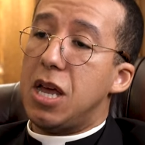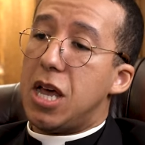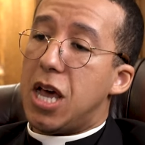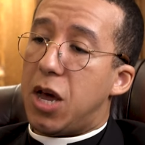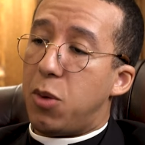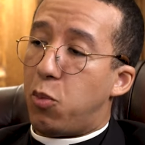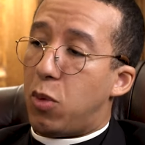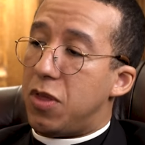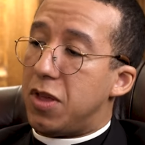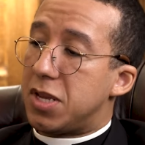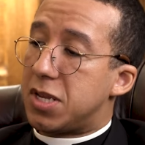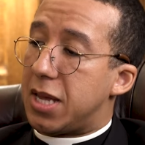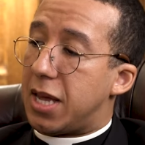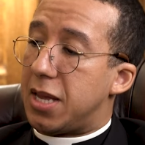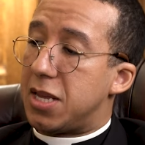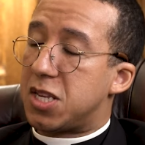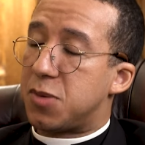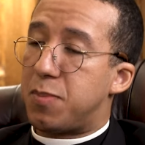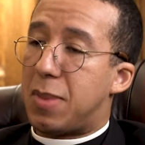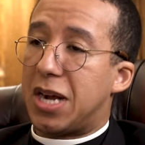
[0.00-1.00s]
And when they say
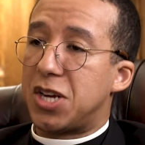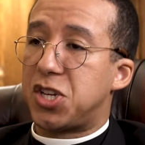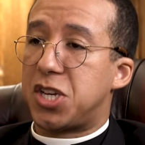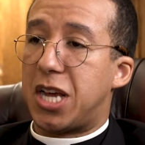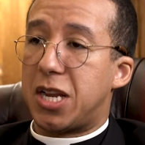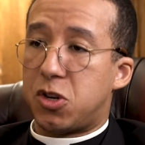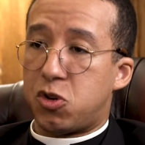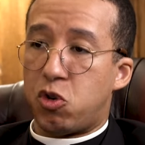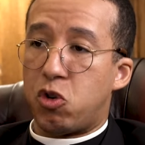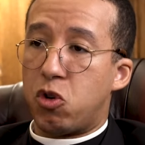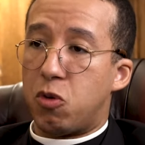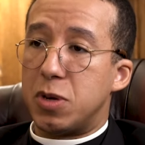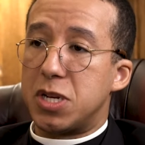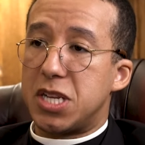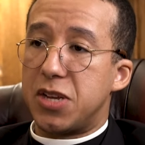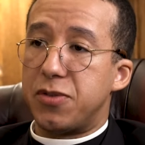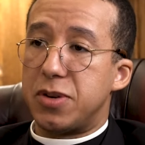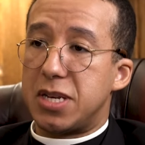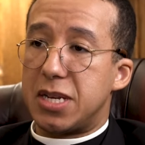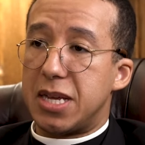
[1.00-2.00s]
smash
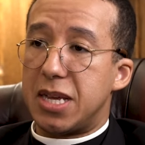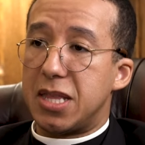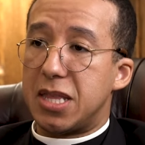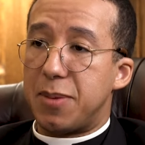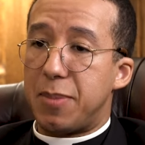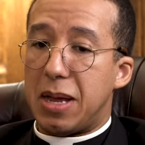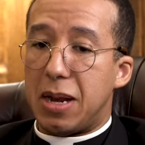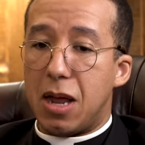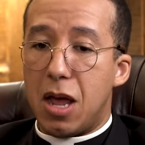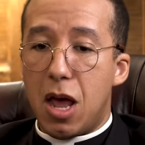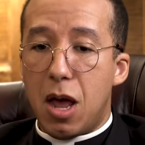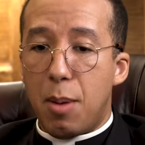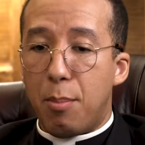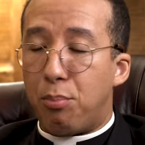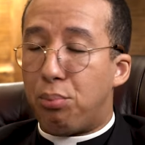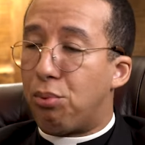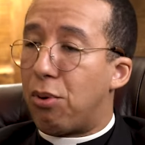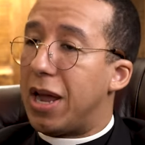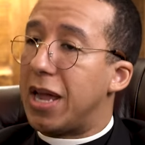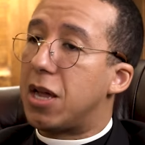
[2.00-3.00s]
heteronormativity, they mean
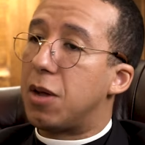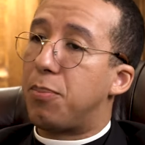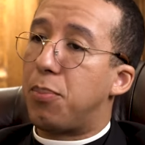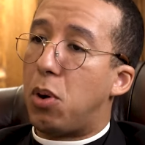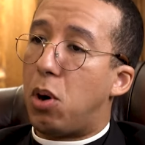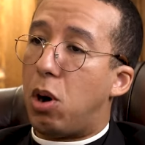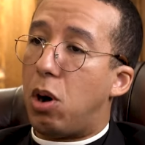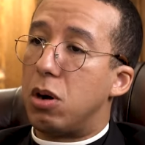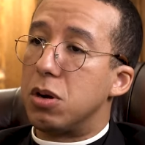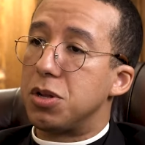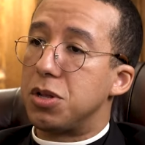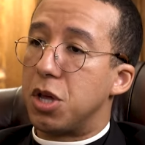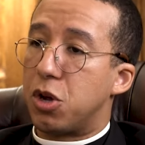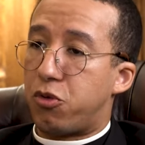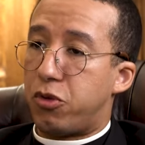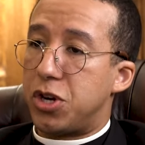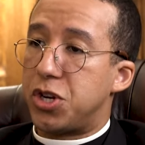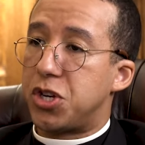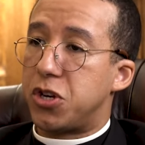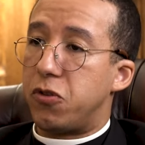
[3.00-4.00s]
break apart the
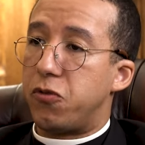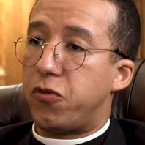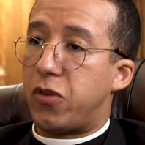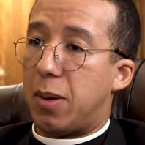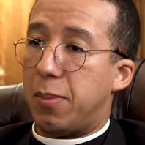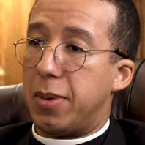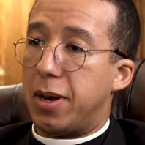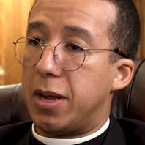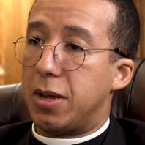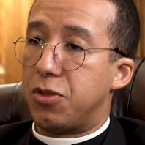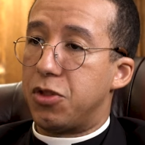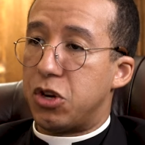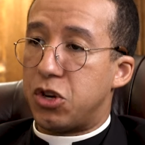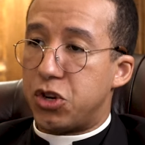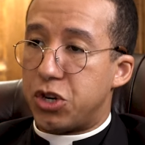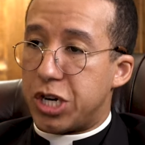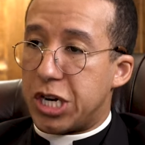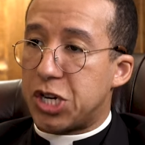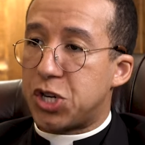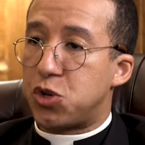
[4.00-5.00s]
Christian family, the
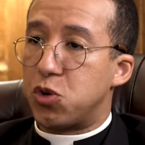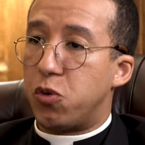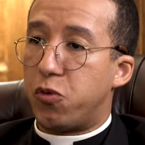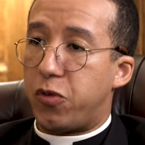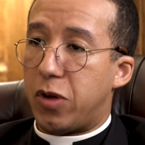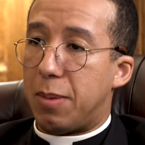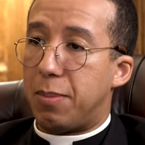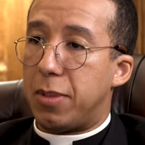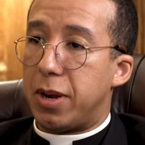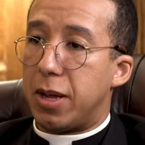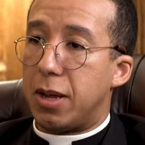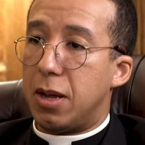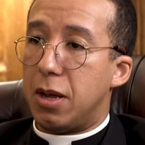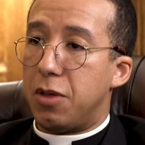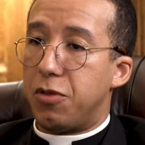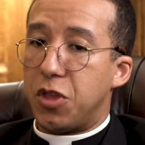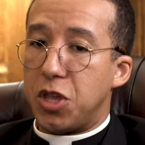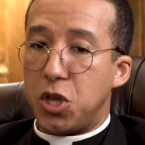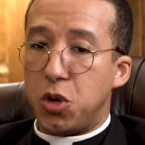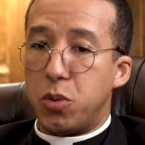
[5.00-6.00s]
traditional yes. family,
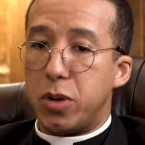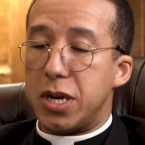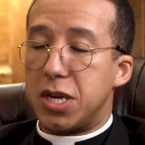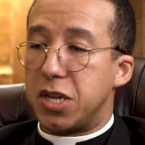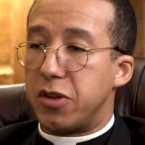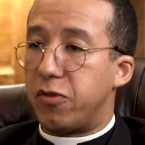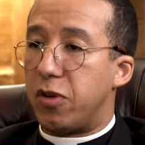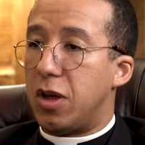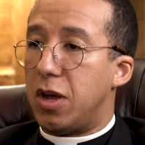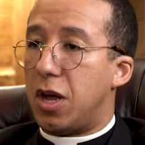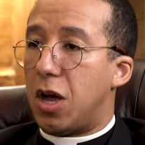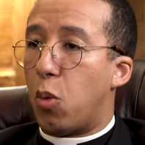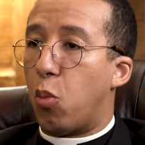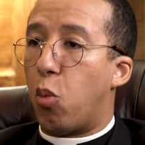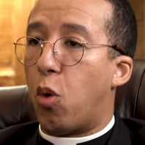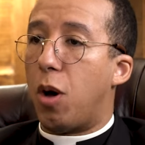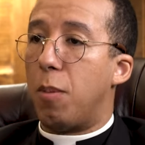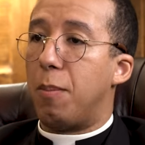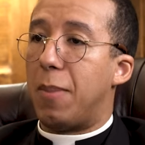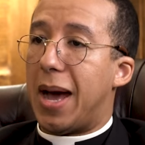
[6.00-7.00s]
the unit of
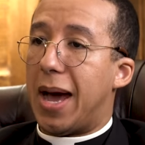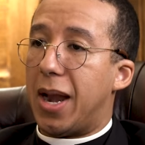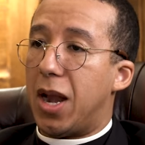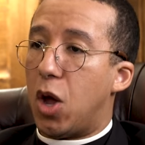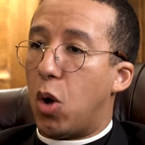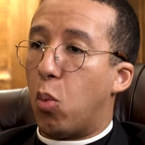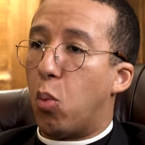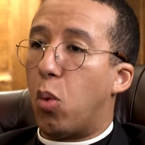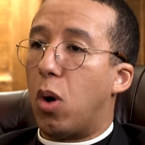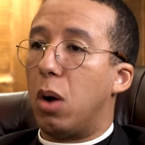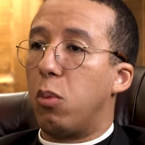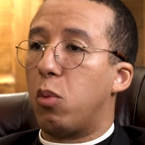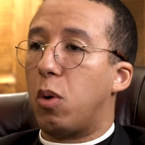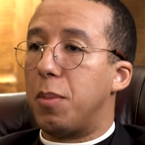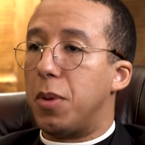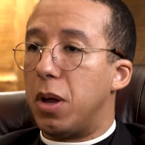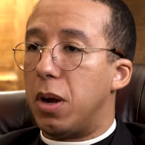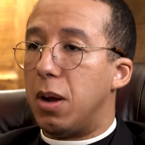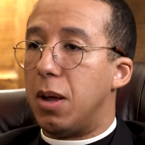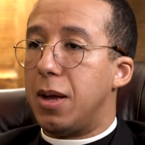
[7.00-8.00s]
one man, one
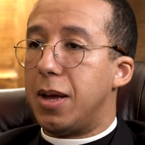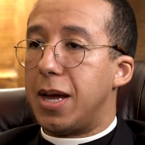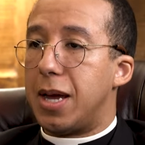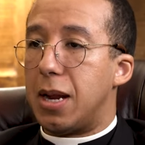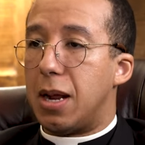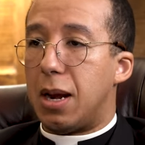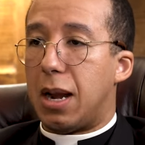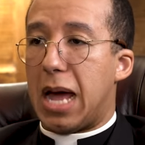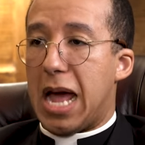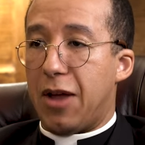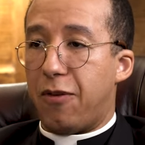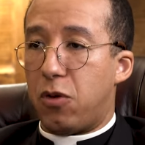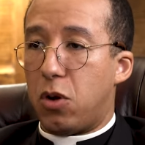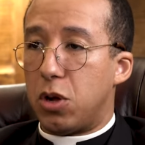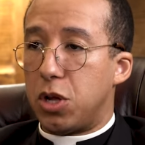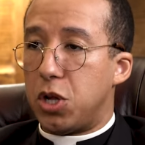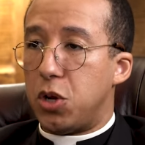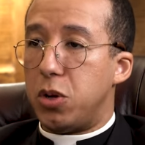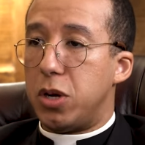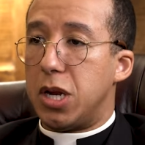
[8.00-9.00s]
woman in a
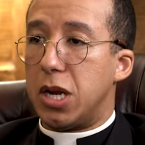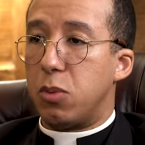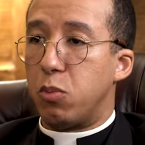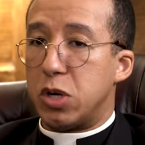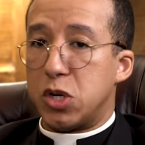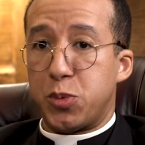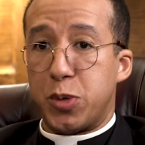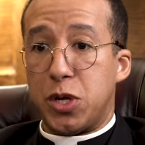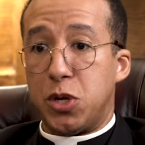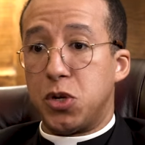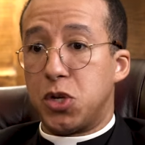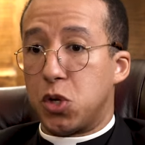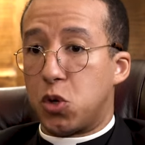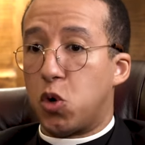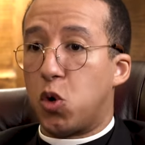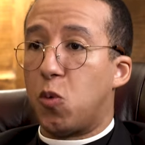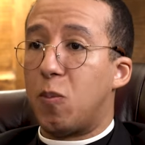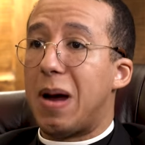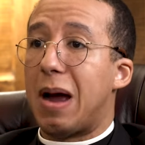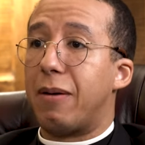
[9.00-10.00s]
lifelong union, which we used to
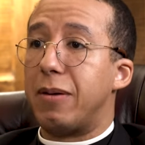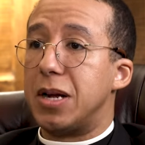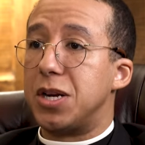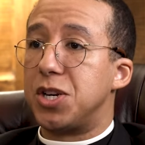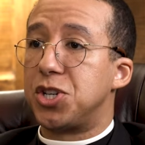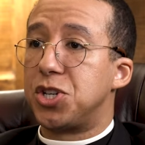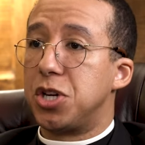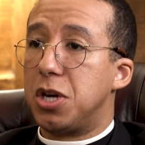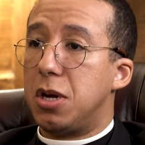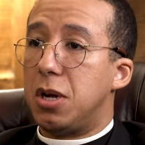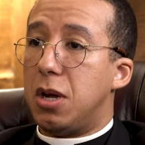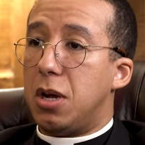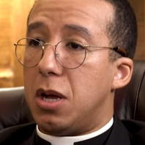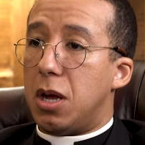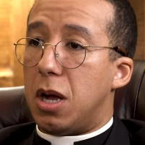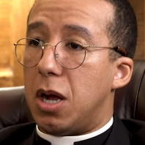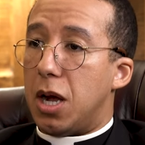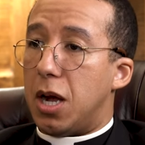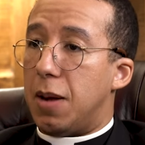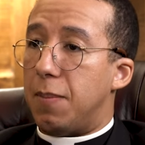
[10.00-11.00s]
call marriage,
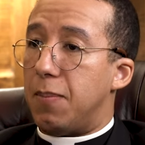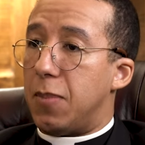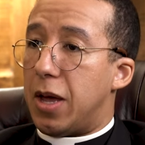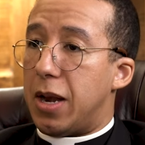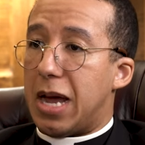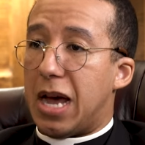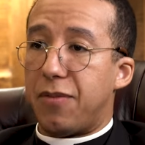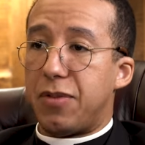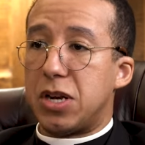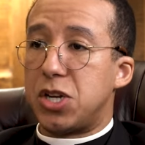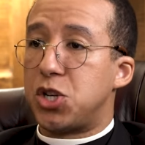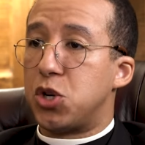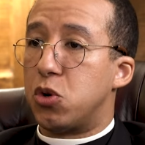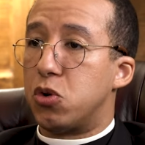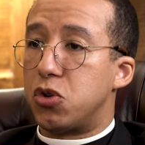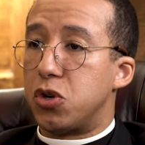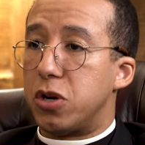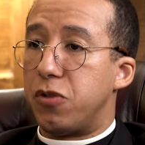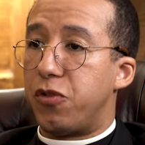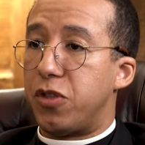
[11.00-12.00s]
um, and having
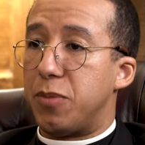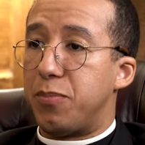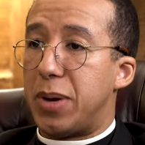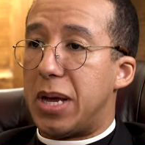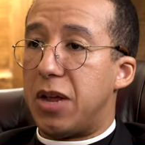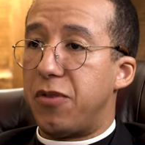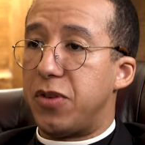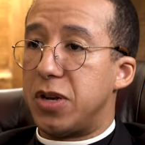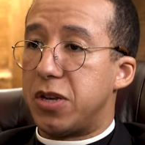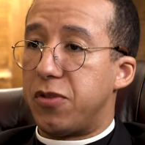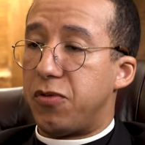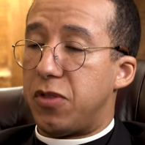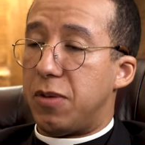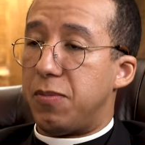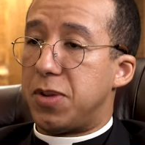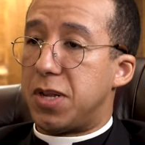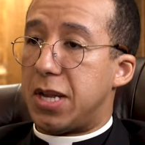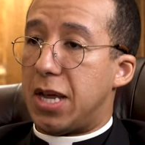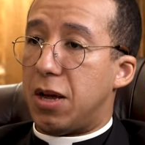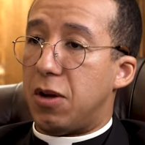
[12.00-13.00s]
children for the benefit of
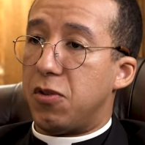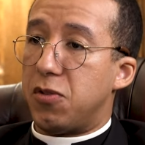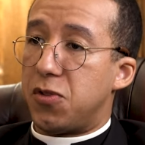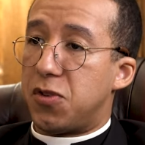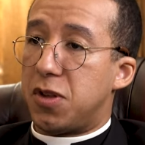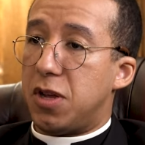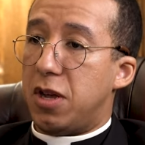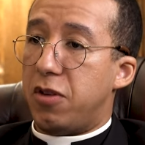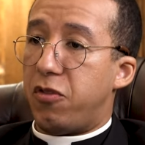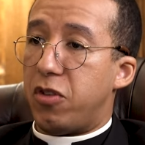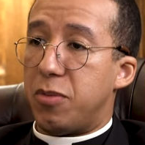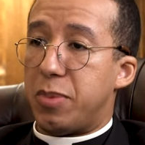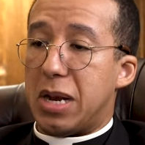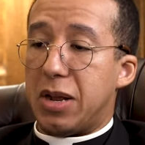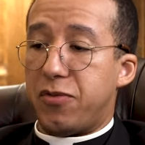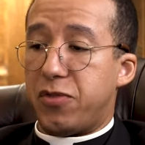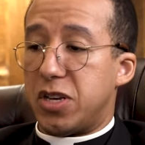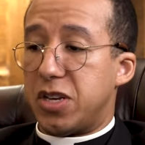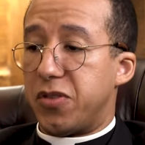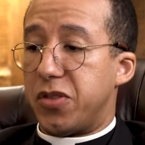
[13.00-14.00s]
themselves, for the
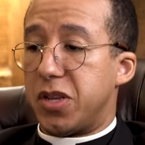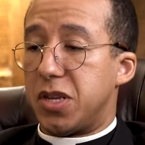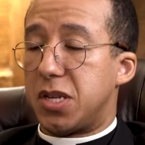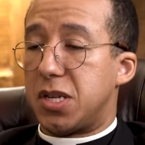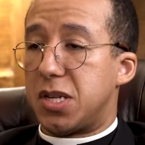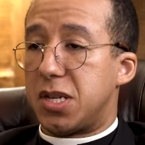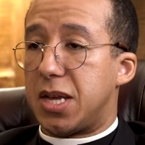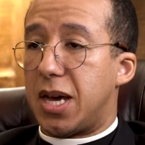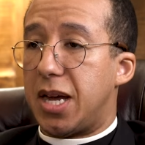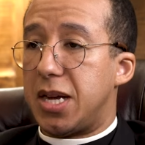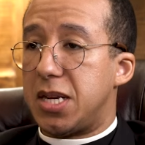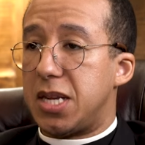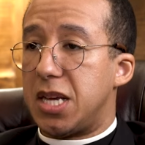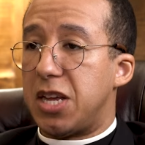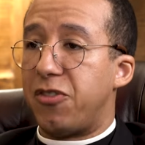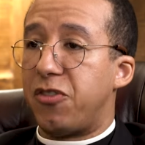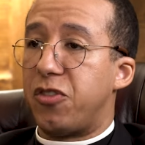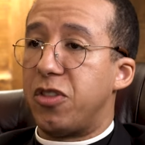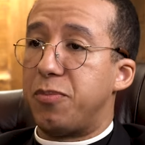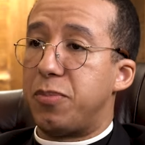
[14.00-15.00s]
benefit of the society,
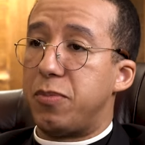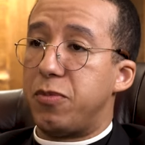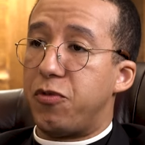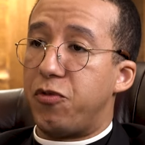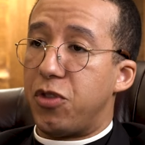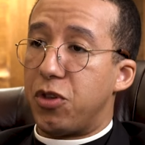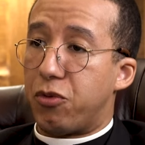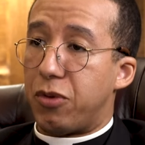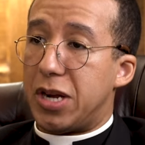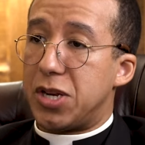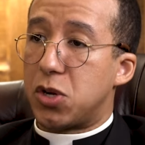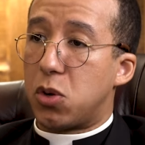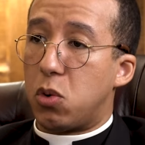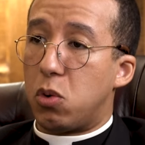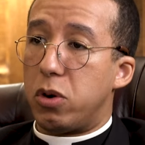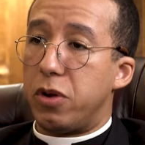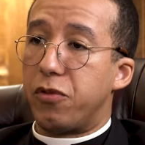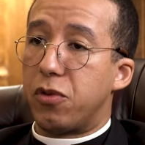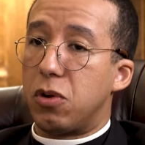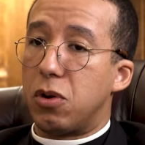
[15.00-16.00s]
and for the, for the greater
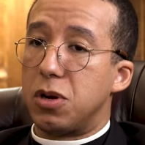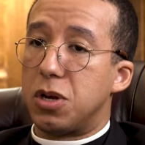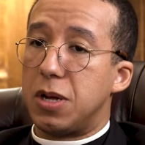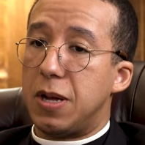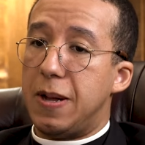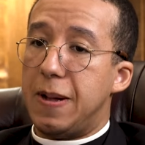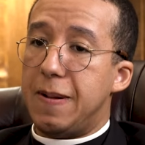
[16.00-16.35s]
glory of God.